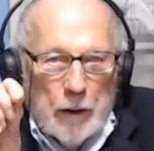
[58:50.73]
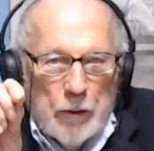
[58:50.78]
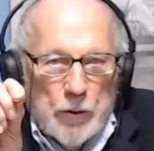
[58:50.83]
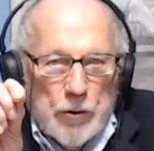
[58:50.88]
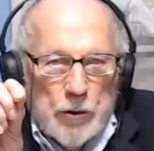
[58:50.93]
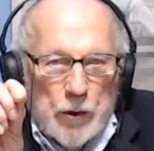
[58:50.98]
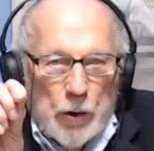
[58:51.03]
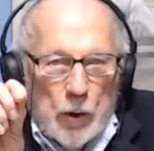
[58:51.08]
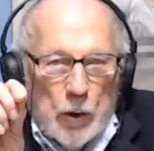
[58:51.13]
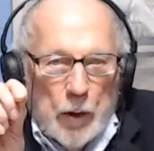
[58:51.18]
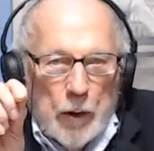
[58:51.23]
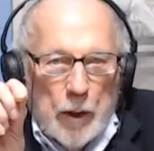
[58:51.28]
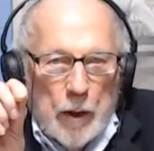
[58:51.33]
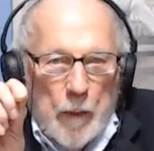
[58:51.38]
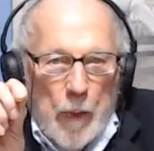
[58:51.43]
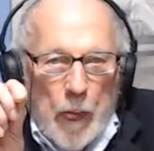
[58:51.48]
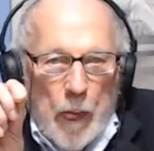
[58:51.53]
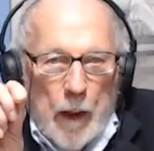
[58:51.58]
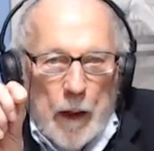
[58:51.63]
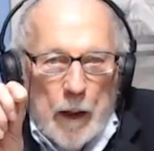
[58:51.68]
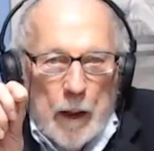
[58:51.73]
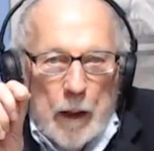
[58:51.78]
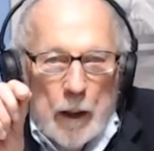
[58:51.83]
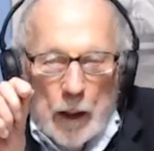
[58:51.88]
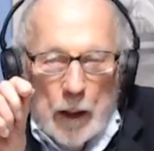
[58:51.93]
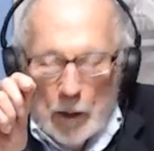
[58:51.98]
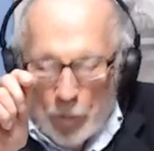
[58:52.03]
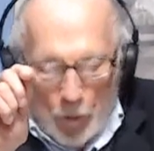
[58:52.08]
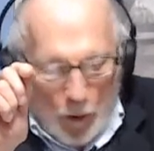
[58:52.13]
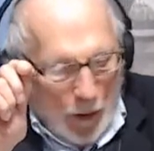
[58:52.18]
your story.
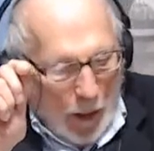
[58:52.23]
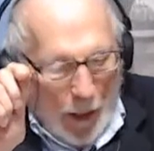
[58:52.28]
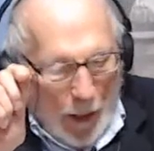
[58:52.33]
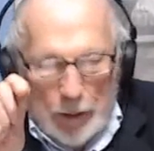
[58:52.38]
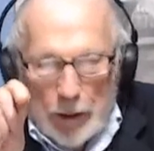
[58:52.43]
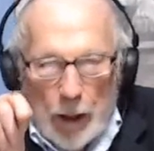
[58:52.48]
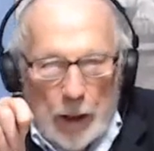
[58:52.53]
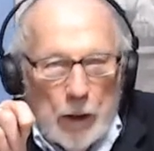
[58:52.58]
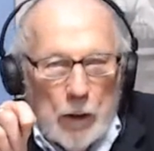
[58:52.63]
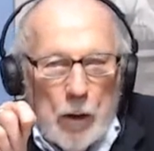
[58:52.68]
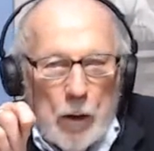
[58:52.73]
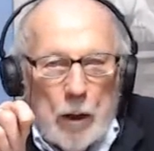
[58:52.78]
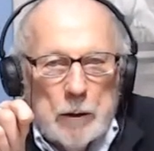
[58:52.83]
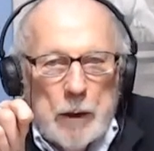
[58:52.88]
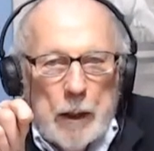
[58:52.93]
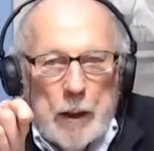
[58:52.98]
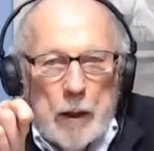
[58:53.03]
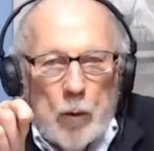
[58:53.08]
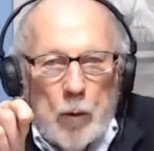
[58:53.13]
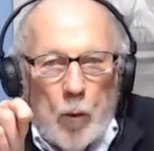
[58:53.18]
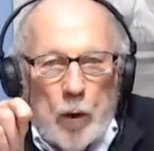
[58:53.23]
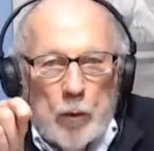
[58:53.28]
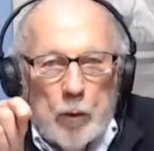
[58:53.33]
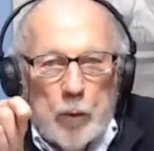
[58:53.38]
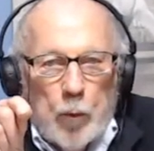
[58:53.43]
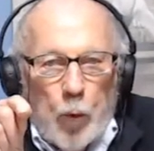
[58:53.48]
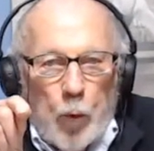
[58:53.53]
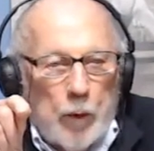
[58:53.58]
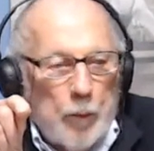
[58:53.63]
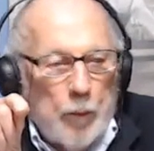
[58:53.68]
And if we can't get it all done in
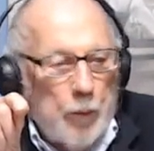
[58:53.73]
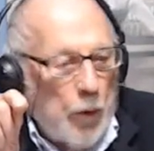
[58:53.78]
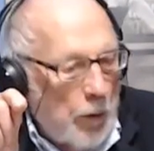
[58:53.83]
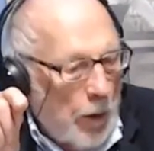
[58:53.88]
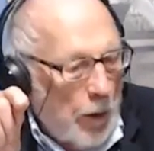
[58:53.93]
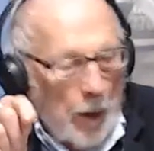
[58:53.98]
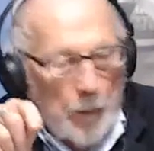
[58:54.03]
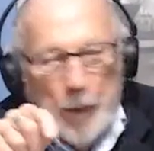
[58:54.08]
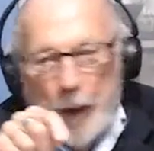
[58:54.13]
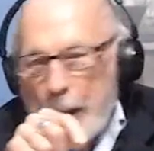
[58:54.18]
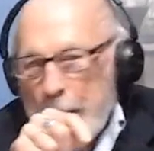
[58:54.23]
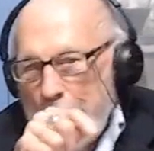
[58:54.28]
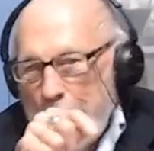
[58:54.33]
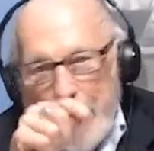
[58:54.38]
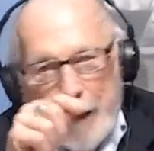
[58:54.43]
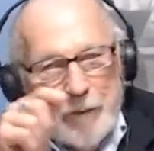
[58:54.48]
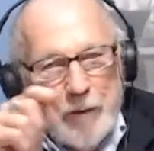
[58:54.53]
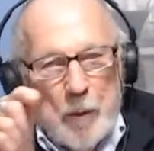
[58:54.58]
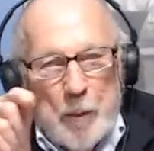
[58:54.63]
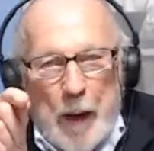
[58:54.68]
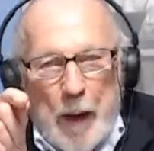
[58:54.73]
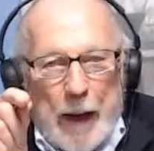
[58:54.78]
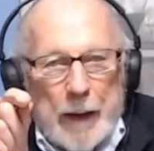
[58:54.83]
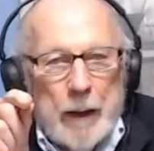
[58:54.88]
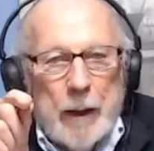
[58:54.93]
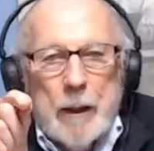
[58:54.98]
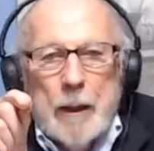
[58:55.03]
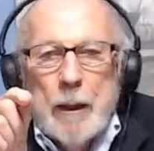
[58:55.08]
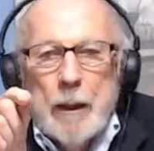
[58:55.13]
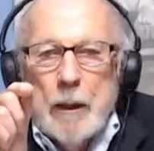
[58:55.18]
one program, I'll have you
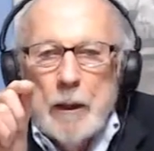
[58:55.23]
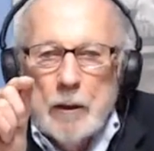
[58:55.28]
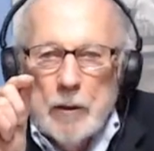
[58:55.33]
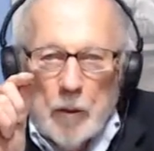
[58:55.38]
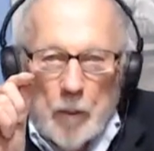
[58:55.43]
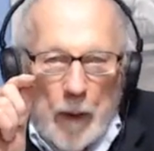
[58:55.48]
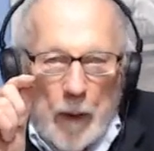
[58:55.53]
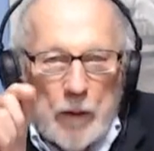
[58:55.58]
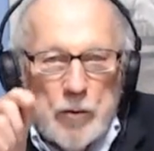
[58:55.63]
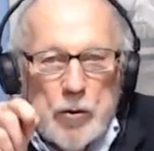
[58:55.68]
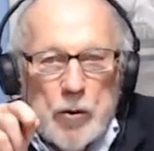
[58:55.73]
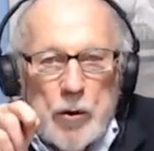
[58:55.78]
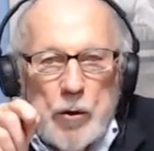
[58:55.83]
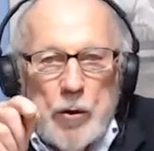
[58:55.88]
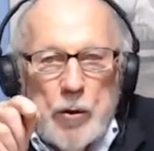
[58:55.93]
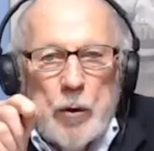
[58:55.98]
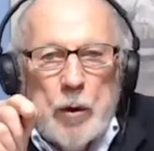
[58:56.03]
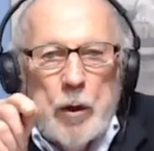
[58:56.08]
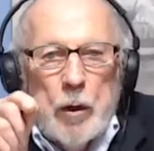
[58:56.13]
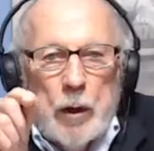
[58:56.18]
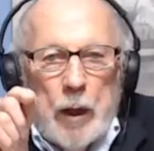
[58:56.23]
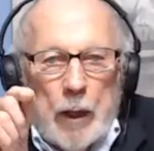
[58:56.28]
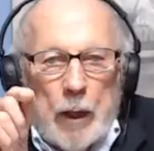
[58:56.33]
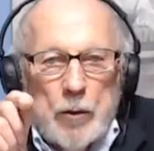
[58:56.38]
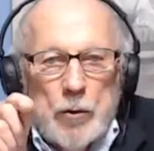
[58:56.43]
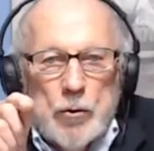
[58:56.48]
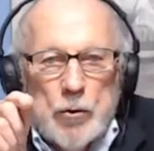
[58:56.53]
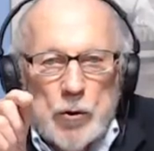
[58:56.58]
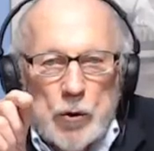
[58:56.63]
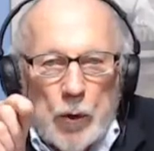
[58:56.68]
back to make sure you get
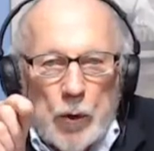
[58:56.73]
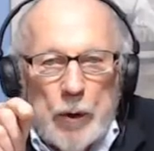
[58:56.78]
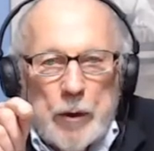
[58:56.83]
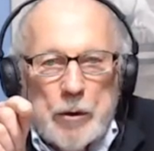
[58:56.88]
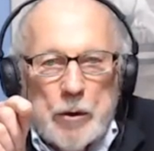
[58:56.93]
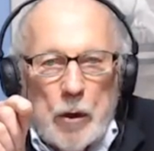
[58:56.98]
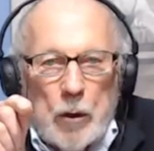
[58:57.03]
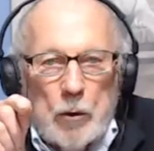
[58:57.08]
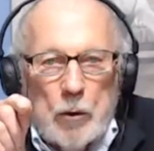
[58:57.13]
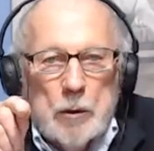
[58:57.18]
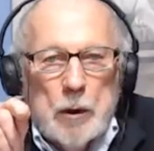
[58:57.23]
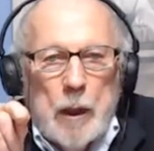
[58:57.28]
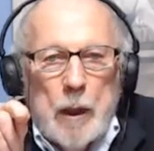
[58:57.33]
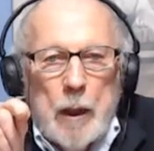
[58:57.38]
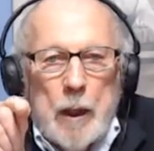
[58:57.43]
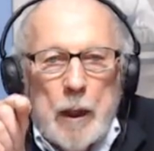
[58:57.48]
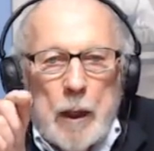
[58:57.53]
your story told.